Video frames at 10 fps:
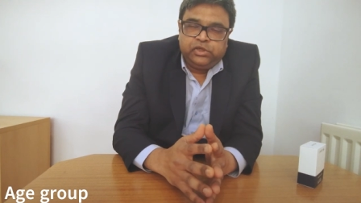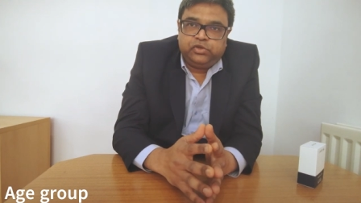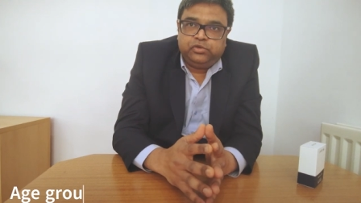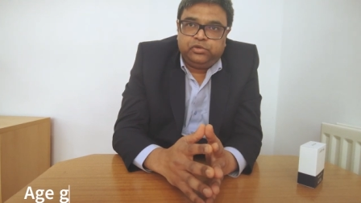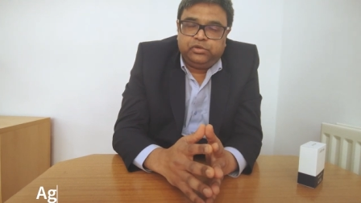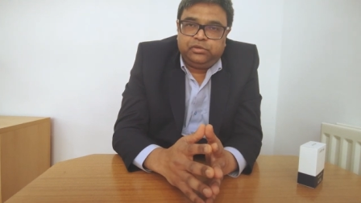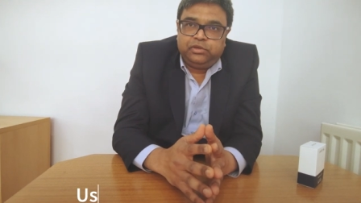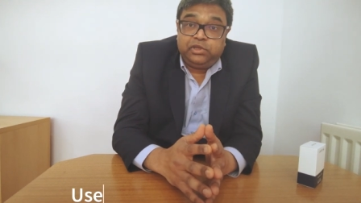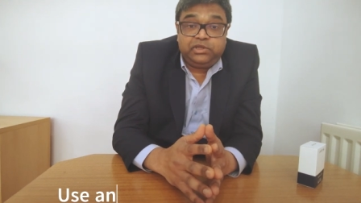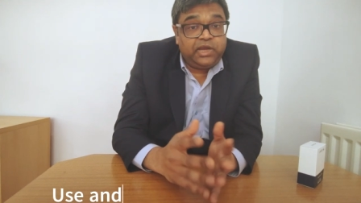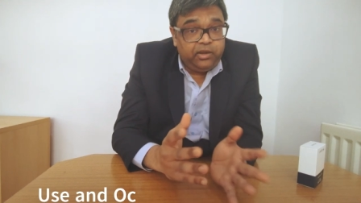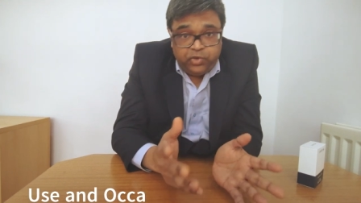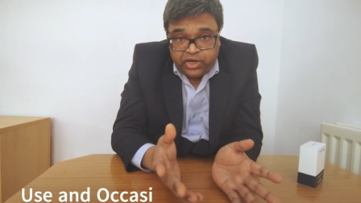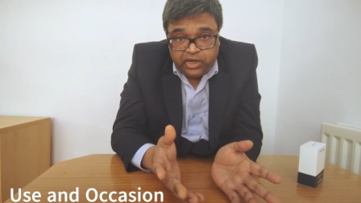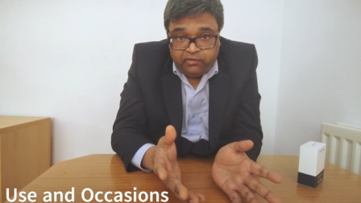So this can
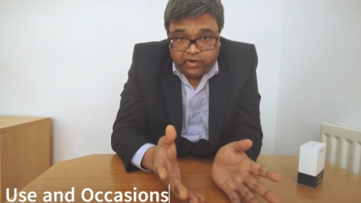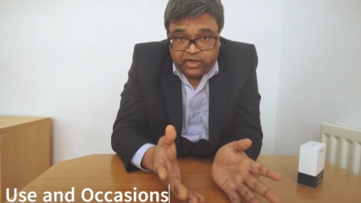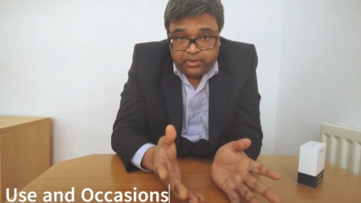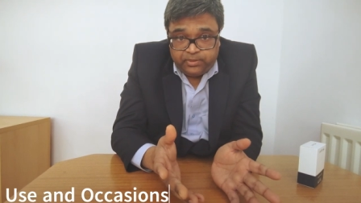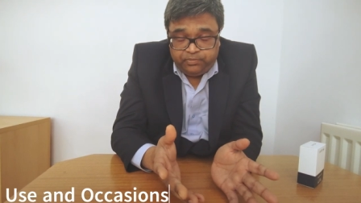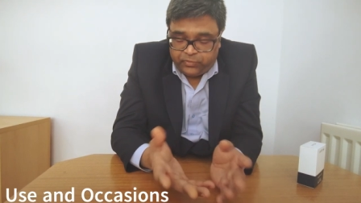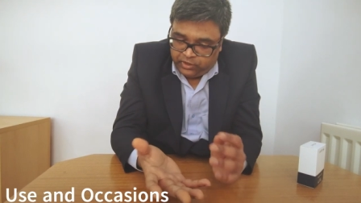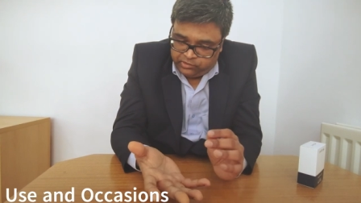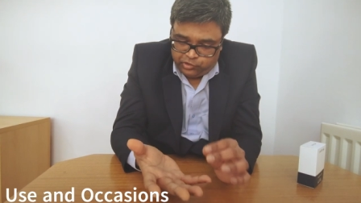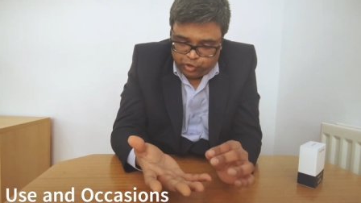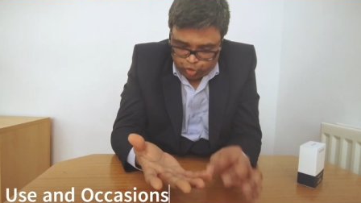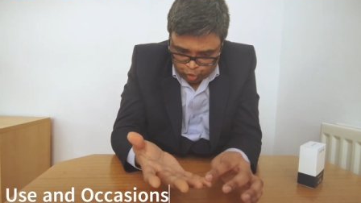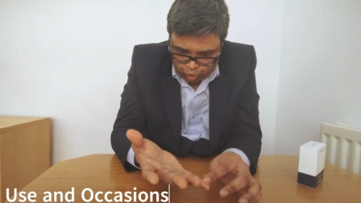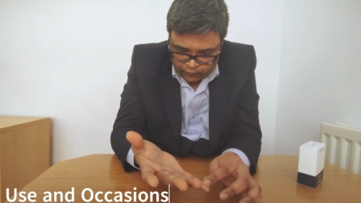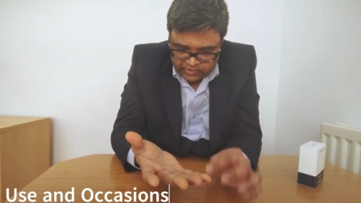be daily wear. It's
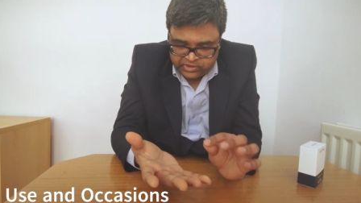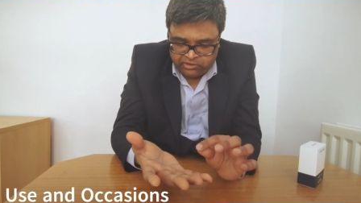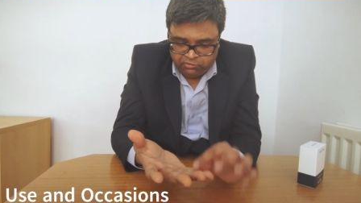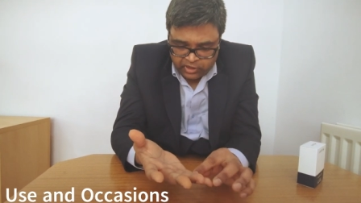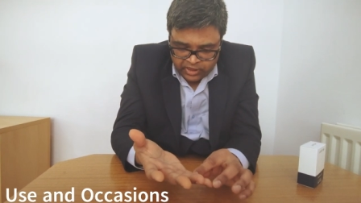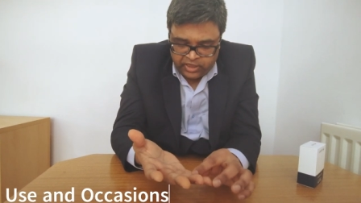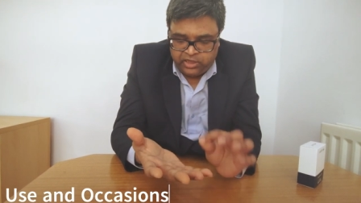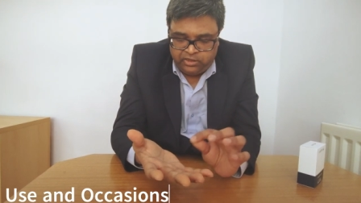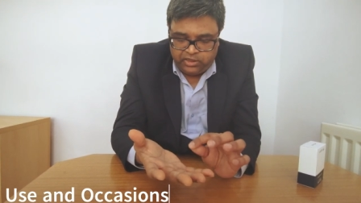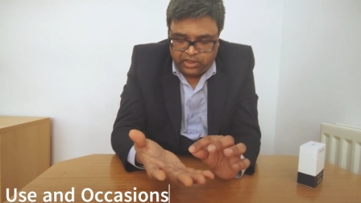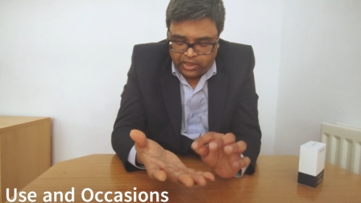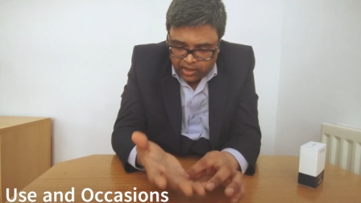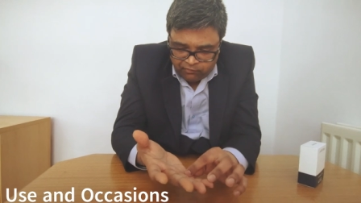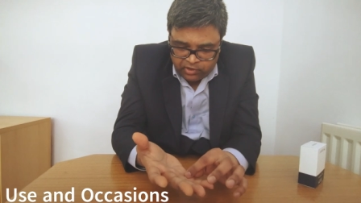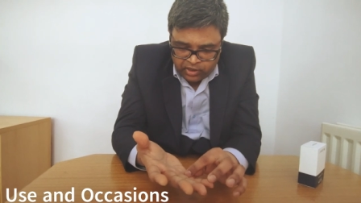non-offensive, clean,
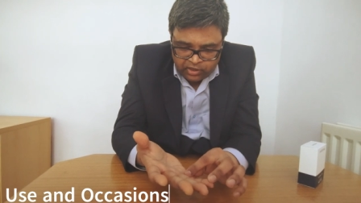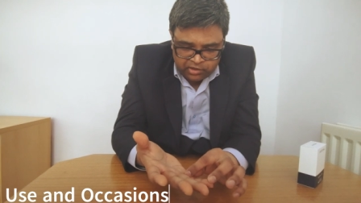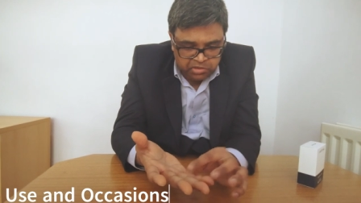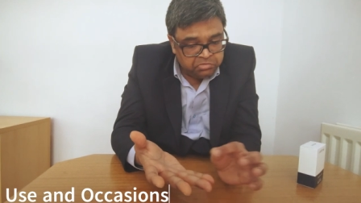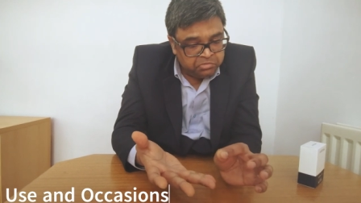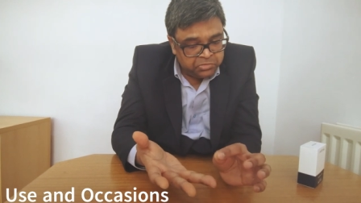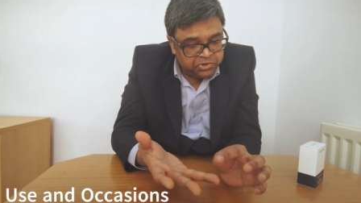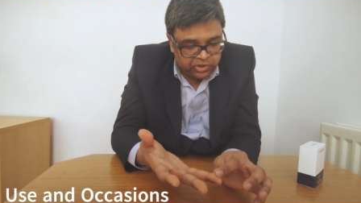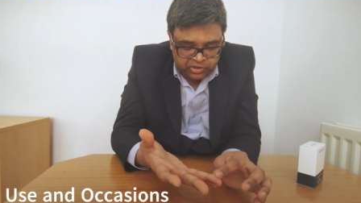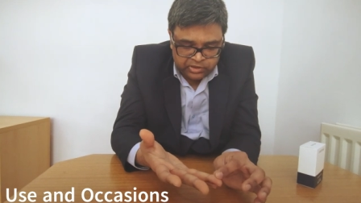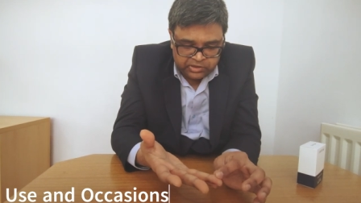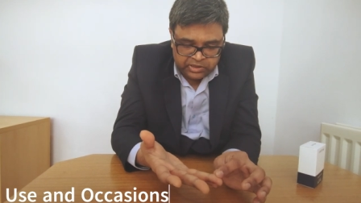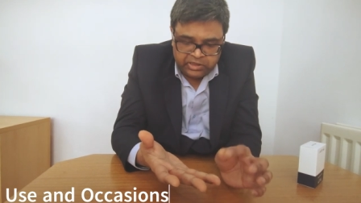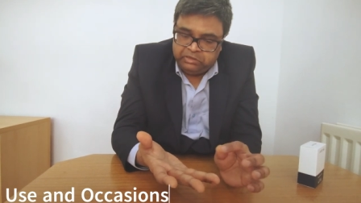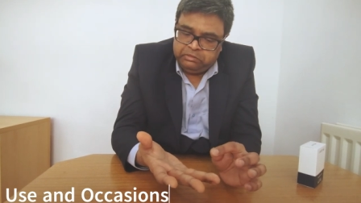aquatic,
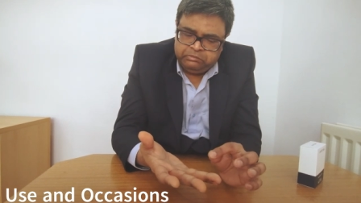citrusy,